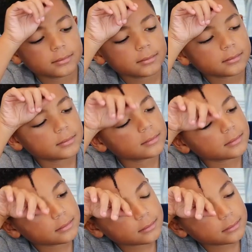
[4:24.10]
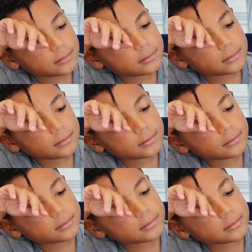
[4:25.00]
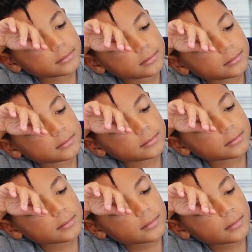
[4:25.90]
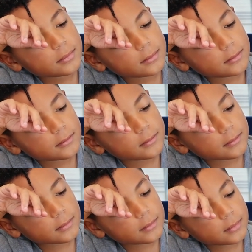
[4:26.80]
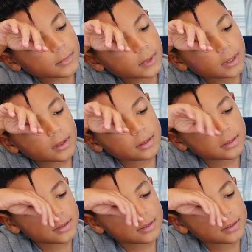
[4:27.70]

(silent)